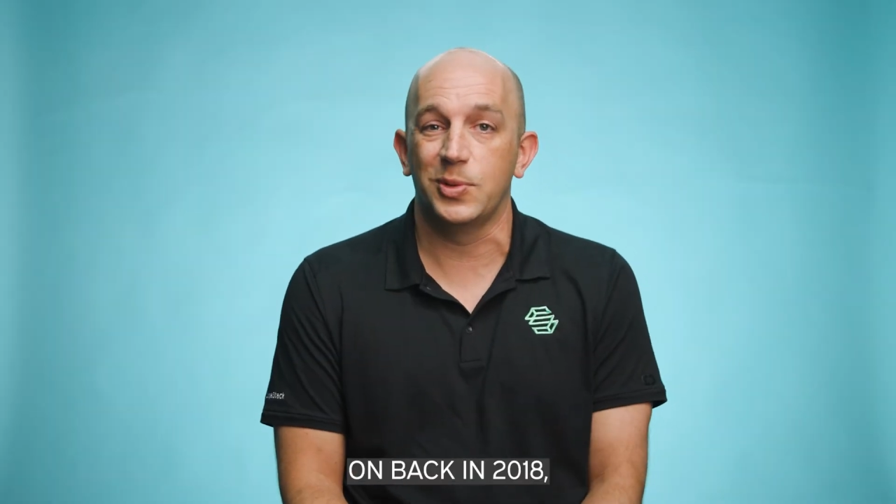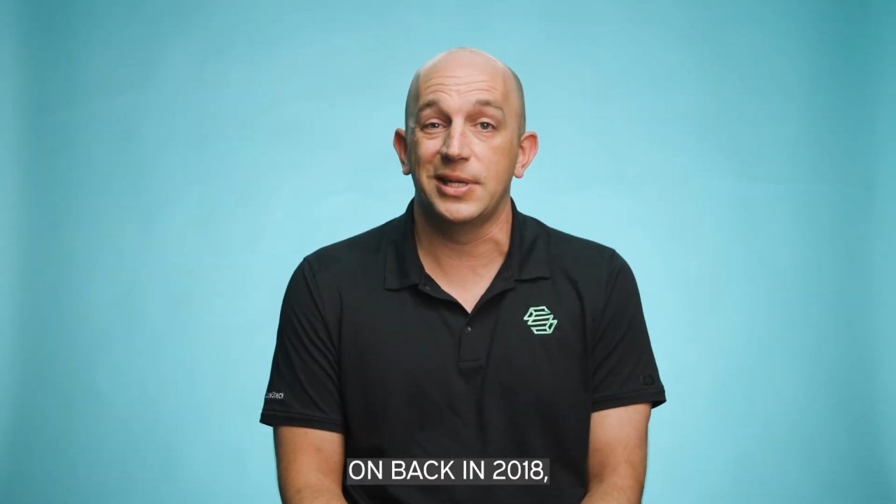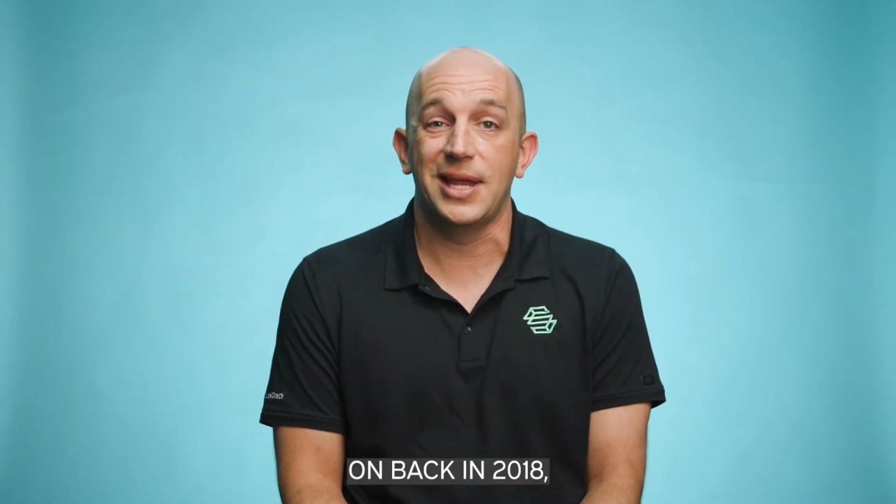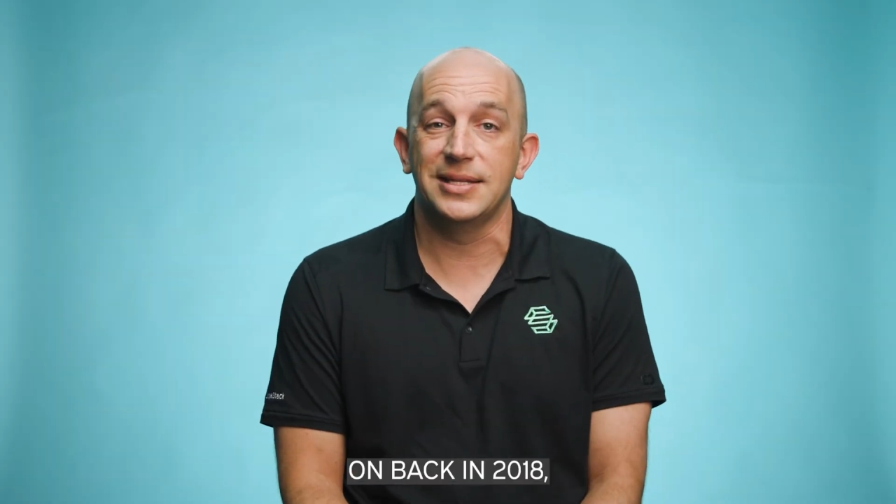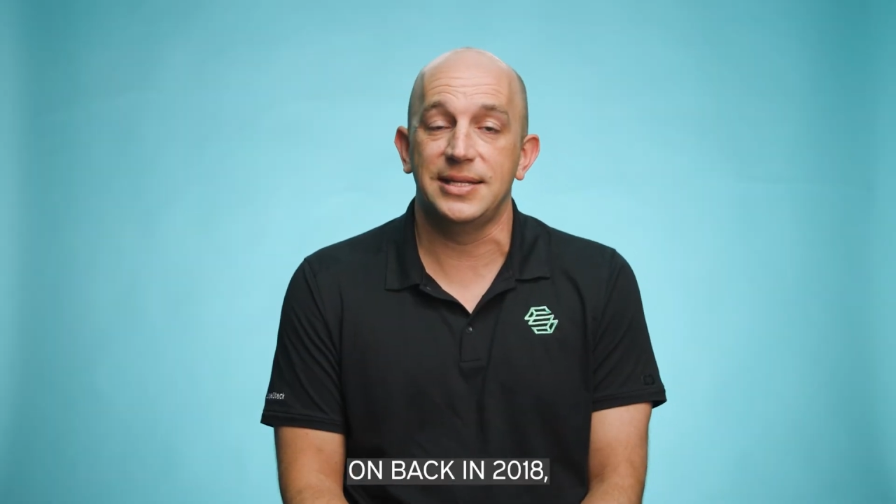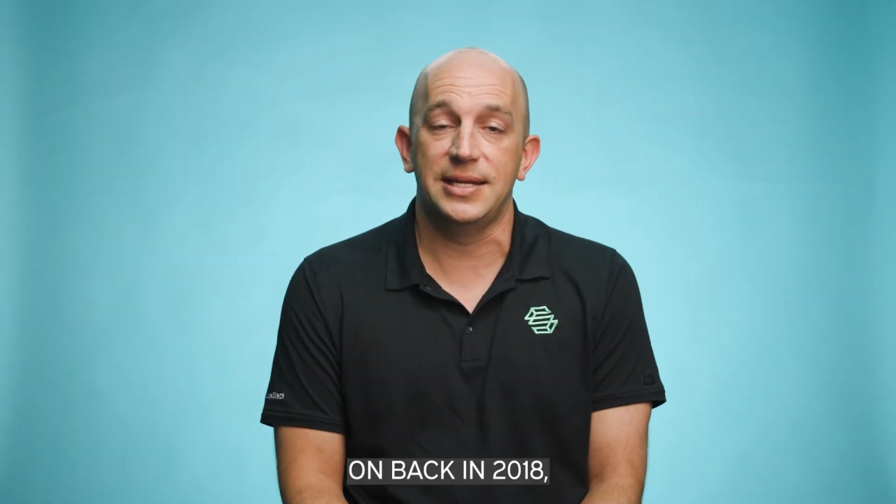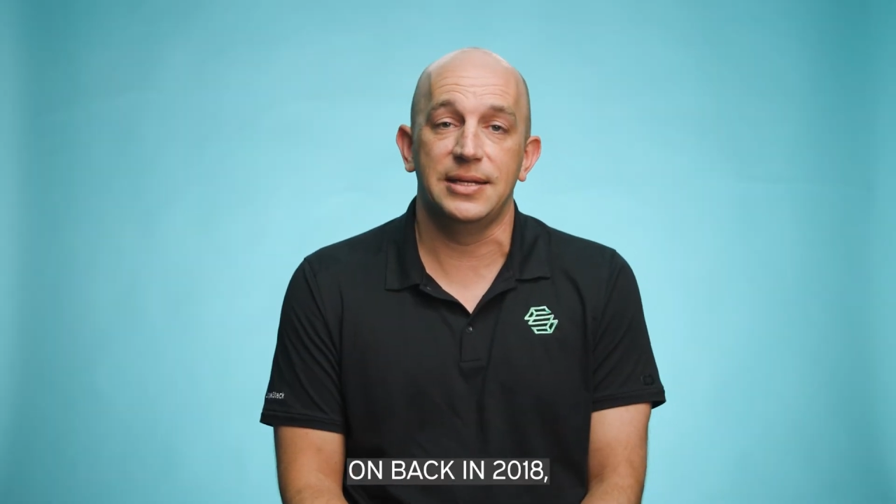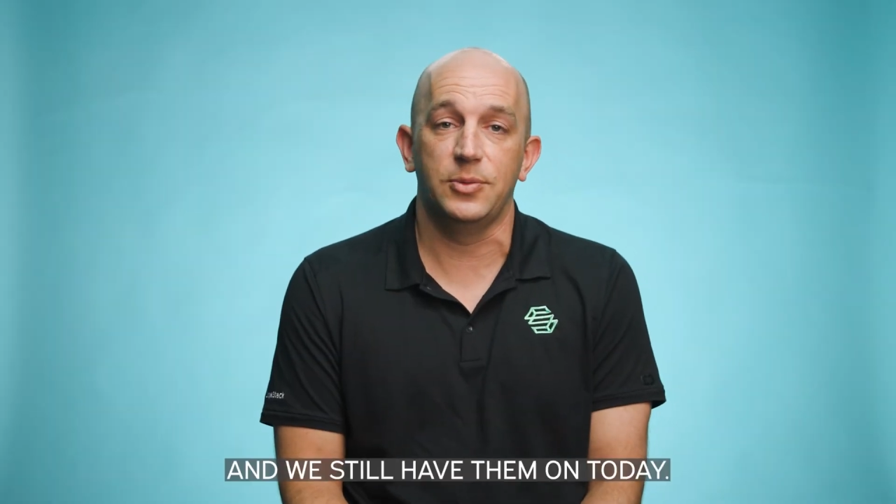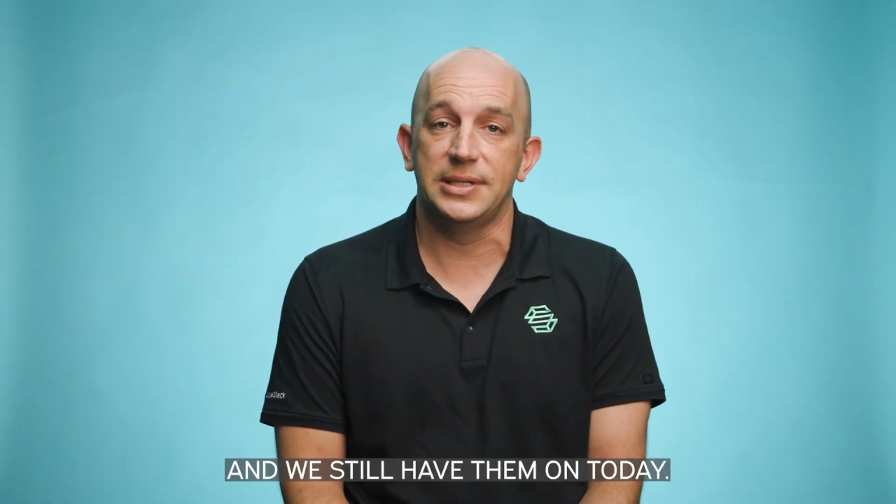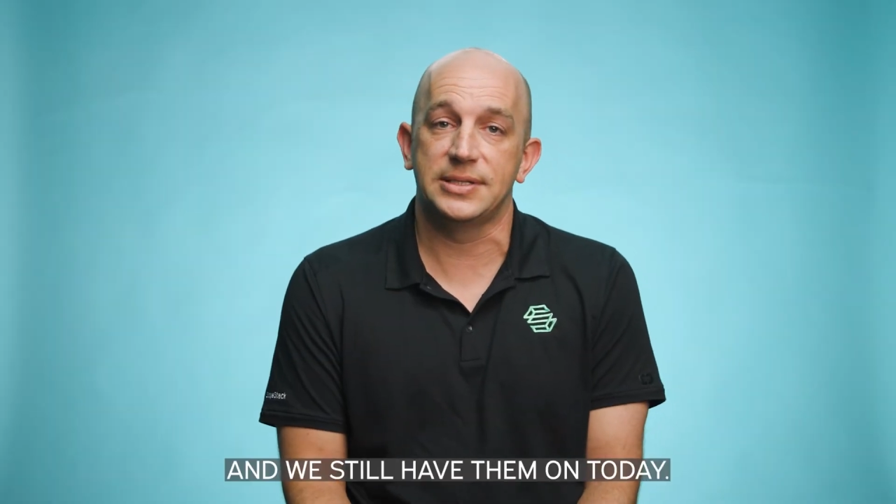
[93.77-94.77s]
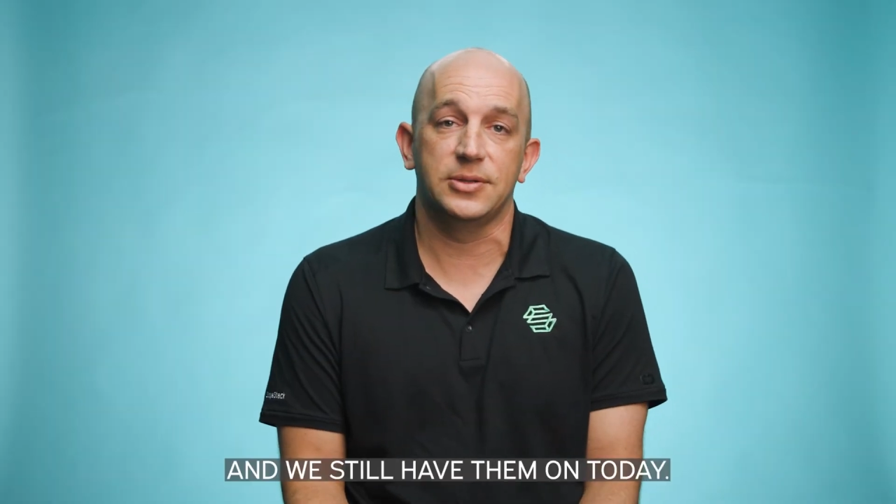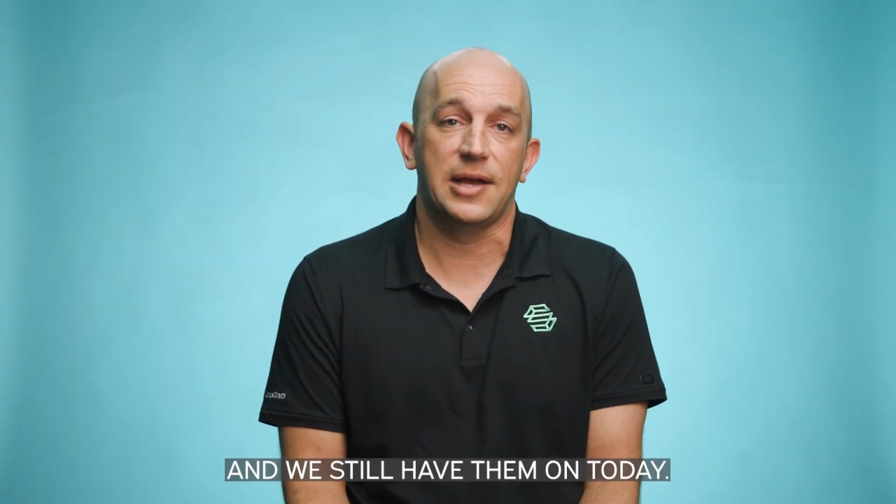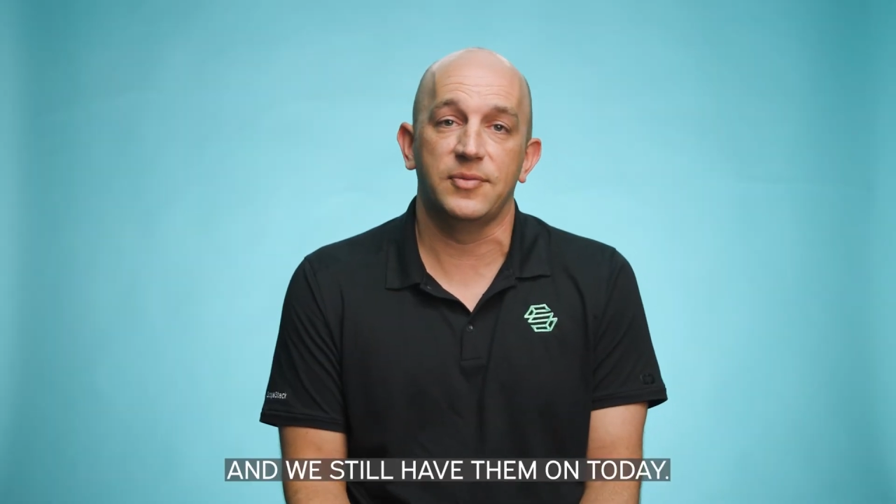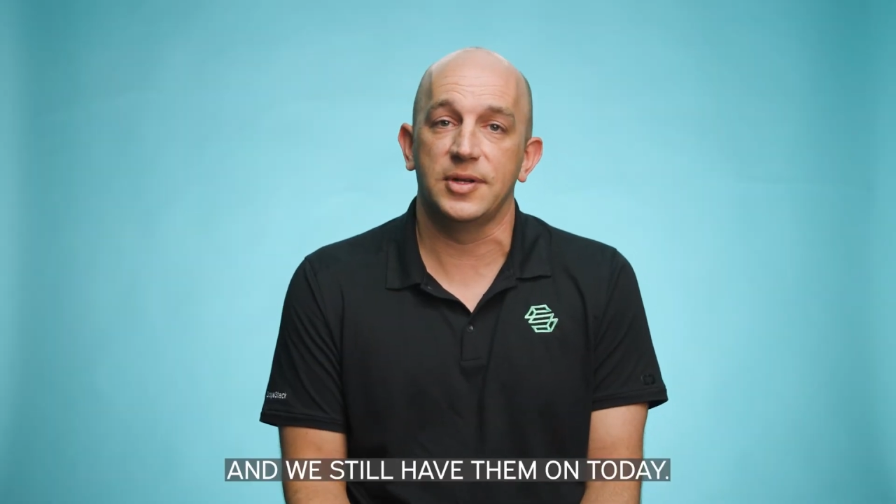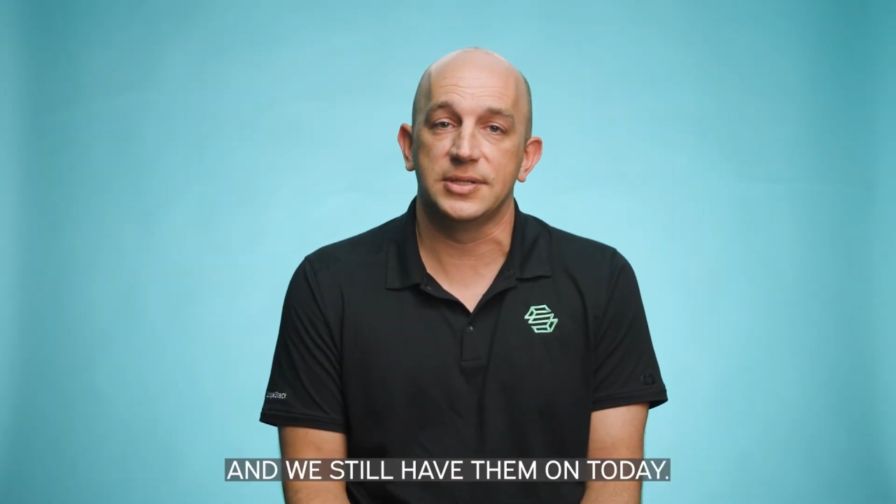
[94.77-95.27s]
2018 and we still
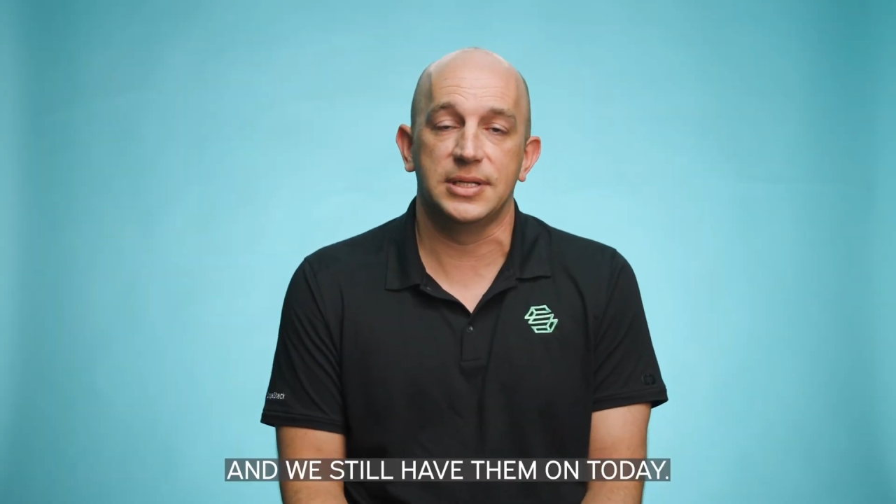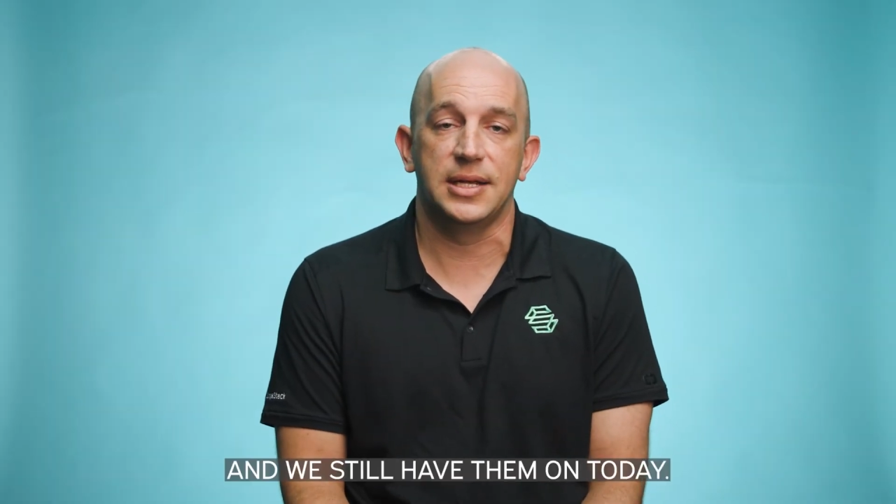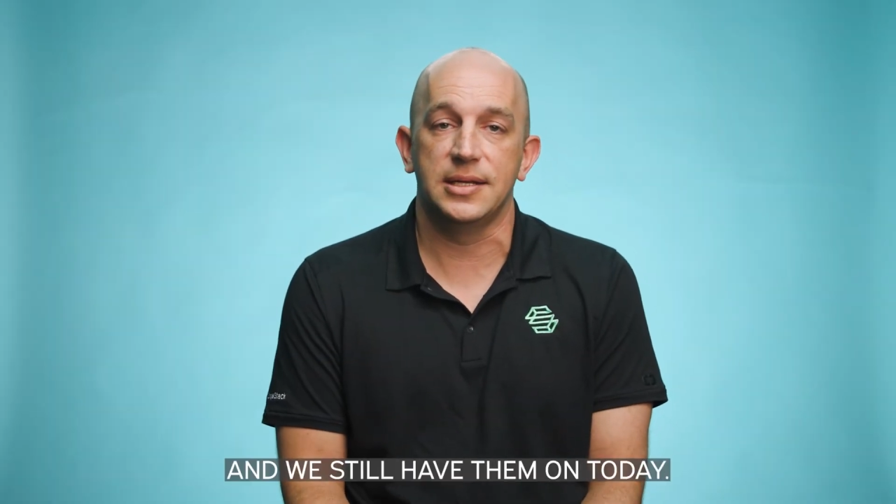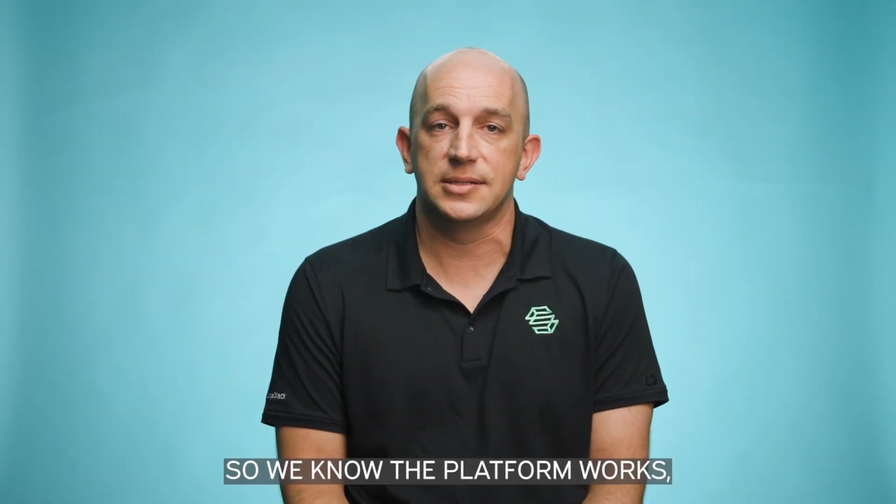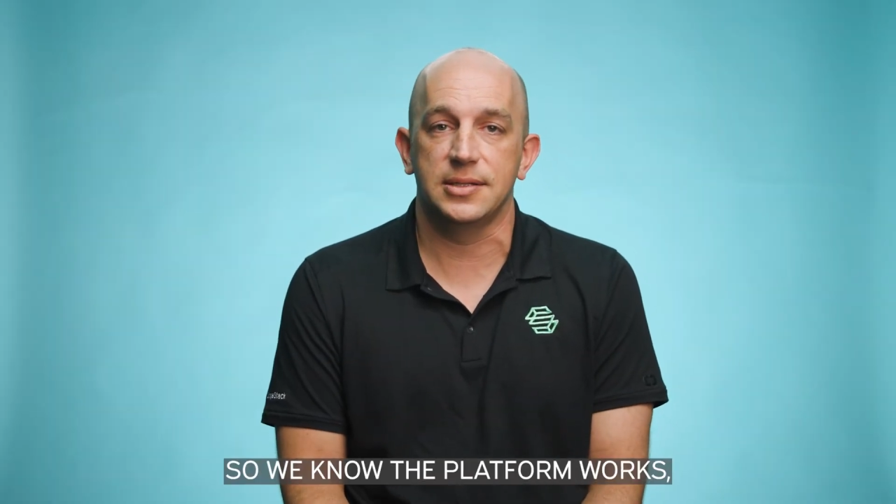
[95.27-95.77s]
have them on today.